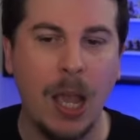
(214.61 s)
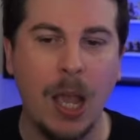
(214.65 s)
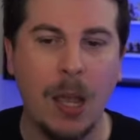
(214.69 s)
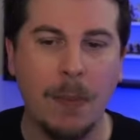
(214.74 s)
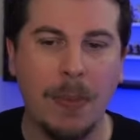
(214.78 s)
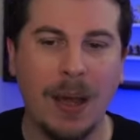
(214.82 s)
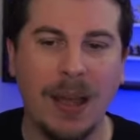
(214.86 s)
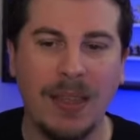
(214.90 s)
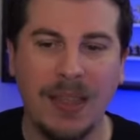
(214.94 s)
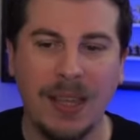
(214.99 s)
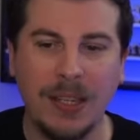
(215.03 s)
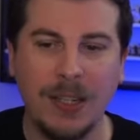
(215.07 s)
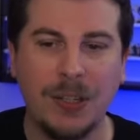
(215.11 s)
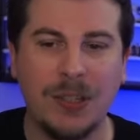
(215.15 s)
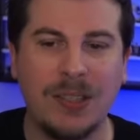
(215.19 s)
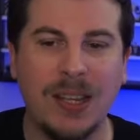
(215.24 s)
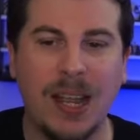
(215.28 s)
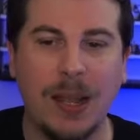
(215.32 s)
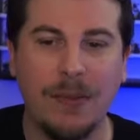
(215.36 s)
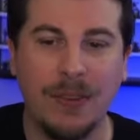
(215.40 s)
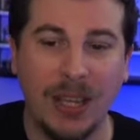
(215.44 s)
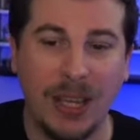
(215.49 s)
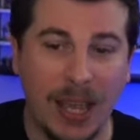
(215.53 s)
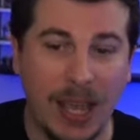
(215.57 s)
But I think just
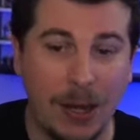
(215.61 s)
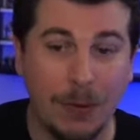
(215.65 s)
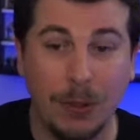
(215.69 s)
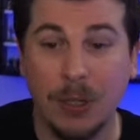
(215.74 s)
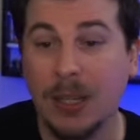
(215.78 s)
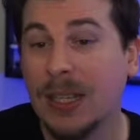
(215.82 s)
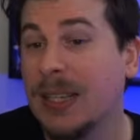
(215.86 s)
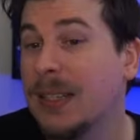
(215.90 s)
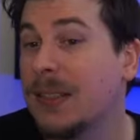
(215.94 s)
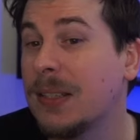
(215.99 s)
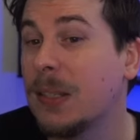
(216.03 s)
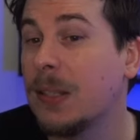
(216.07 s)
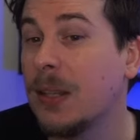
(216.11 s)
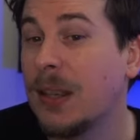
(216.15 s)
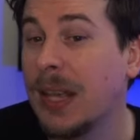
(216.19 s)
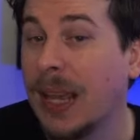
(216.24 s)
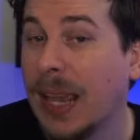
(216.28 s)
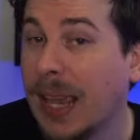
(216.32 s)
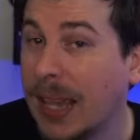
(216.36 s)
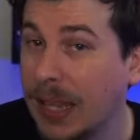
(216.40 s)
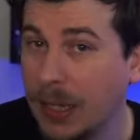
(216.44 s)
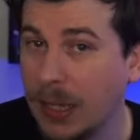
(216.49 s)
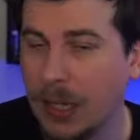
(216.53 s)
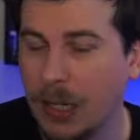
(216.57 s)
having Ariel, it's another
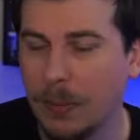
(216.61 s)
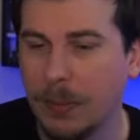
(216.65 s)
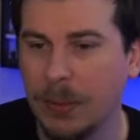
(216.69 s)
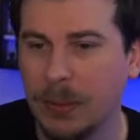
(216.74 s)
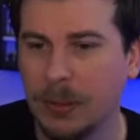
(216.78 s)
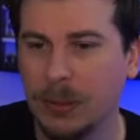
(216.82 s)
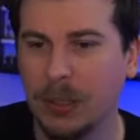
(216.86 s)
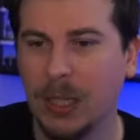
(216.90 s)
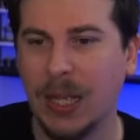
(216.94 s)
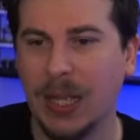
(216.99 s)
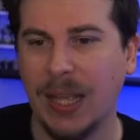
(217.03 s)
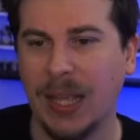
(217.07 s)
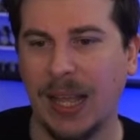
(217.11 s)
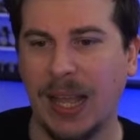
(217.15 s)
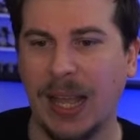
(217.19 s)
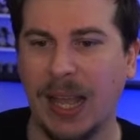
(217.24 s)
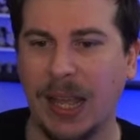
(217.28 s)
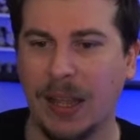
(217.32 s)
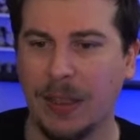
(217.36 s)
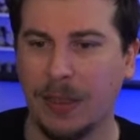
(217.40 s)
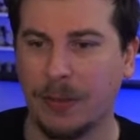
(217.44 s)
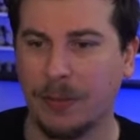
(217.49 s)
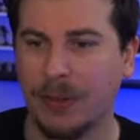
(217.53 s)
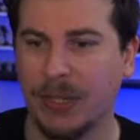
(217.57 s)
inkable
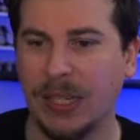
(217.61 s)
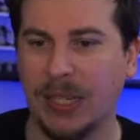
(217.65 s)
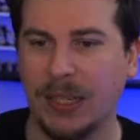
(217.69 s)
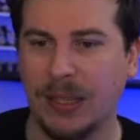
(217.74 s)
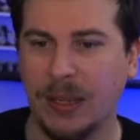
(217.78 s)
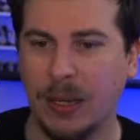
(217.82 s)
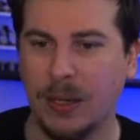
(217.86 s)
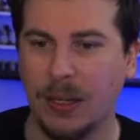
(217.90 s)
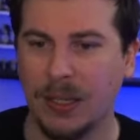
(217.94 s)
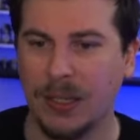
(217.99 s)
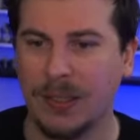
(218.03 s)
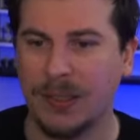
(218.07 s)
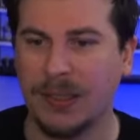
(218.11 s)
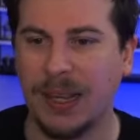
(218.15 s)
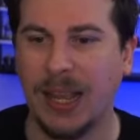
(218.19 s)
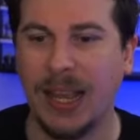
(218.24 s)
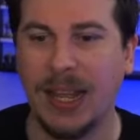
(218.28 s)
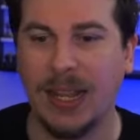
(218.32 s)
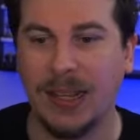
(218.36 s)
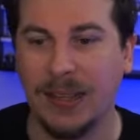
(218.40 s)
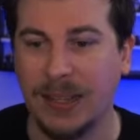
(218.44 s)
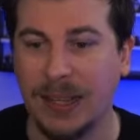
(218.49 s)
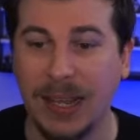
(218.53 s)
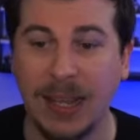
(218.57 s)
3 cost,
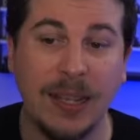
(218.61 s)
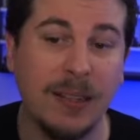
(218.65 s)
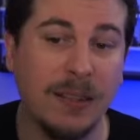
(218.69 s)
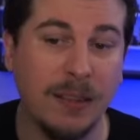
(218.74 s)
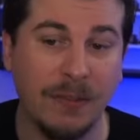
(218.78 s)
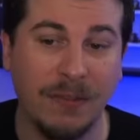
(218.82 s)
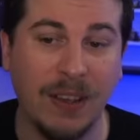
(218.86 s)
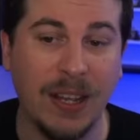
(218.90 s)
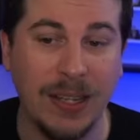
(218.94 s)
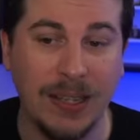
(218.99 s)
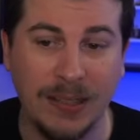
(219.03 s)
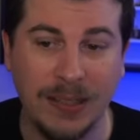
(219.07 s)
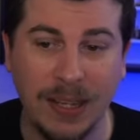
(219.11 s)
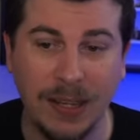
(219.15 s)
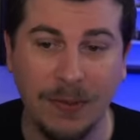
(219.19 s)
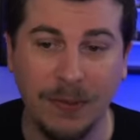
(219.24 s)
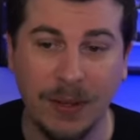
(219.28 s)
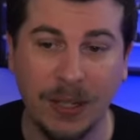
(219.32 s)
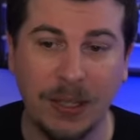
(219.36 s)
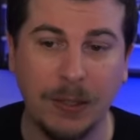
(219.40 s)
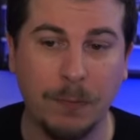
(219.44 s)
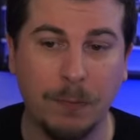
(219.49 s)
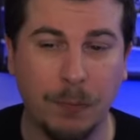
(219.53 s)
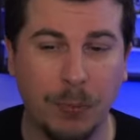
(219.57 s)
and it is evasive
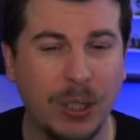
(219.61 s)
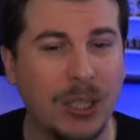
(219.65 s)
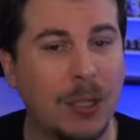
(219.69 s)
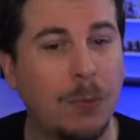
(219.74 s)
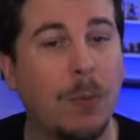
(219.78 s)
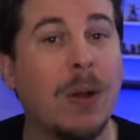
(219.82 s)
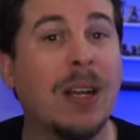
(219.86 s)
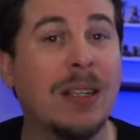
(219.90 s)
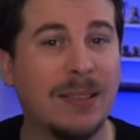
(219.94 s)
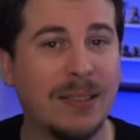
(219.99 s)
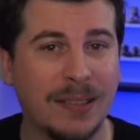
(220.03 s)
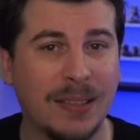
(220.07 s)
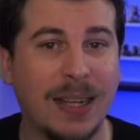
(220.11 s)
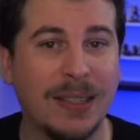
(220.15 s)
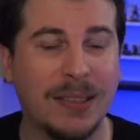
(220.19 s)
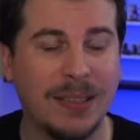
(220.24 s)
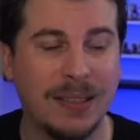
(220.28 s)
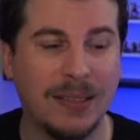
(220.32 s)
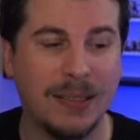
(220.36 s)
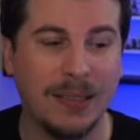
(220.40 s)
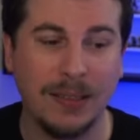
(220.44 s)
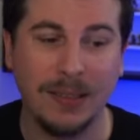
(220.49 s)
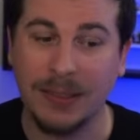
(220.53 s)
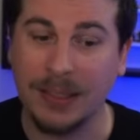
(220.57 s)
and pretty well
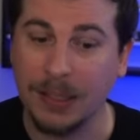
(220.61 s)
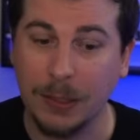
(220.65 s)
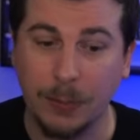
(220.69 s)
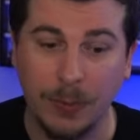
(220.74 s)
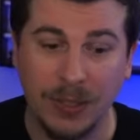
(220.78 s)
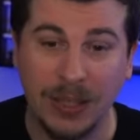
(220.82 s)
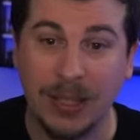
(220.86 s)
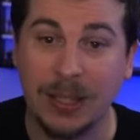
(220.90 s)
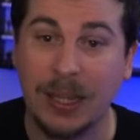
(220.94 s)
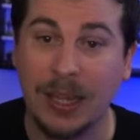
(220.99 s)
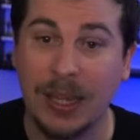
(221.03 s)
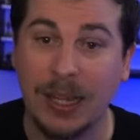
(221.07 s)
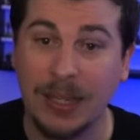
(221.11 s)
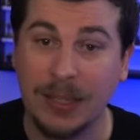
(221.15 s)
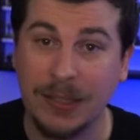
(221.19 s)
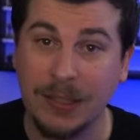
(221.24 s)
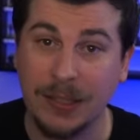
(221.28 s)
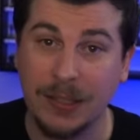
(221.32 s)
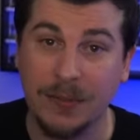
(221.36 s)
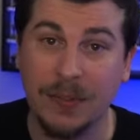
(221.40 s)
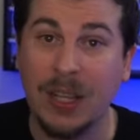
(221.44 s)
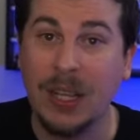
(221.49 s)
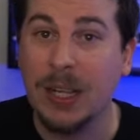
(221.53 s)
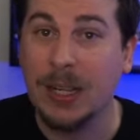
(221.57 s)
statted to deal with the likes
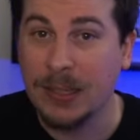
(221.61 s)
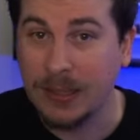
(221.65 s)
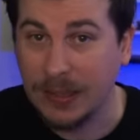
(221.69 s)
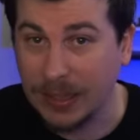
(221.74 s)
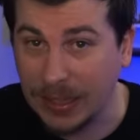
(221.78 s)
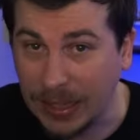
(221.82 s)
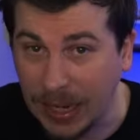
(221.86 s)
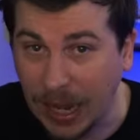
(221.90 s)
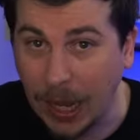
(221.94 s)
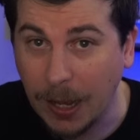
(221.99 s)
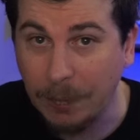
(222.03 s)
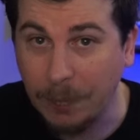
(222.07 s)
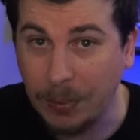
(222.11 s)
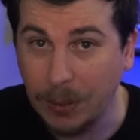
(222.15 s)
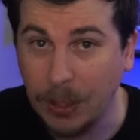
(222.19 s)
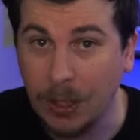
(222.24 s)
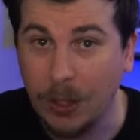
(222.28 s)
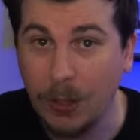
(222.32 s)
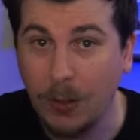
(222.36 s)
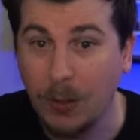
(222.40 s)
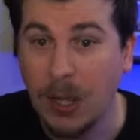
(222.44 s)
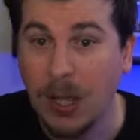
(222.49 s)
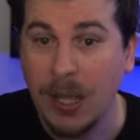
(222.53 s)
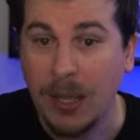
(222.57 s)
of
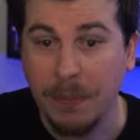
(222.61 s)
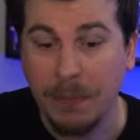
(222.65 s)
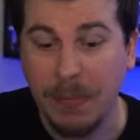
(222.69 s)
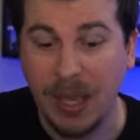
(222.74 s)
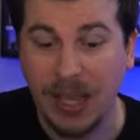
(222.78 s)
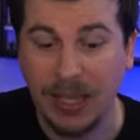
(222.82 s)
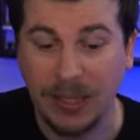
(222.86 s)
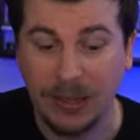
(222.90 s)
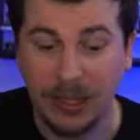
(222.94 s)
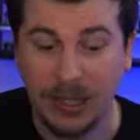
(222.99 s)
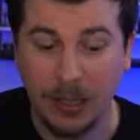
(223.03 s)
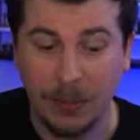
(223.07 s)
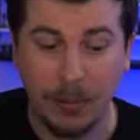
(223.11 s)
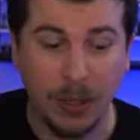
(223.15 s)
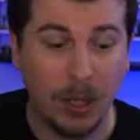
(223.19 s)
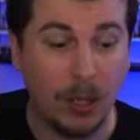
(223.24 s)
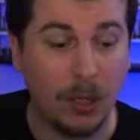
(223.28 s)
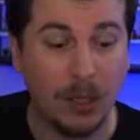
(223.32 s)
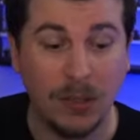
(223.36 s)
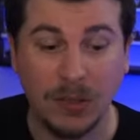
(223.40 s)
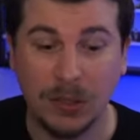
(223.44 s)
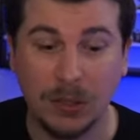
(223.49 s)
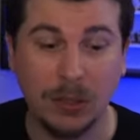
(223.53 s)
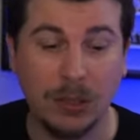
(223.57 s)
Diablo mainly, but
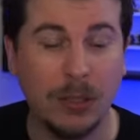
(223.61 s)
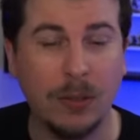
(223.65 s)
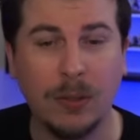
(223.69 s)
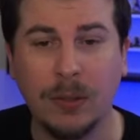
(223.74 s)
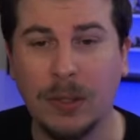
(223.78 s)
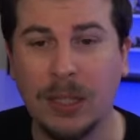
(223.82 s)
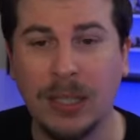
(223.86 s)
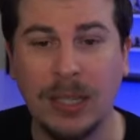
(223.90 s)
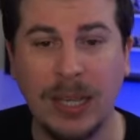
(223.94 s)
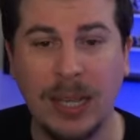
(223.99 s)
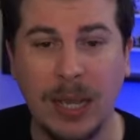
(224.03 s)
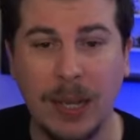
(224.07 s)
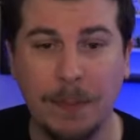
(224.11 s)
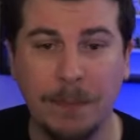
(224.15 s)
also, you know, the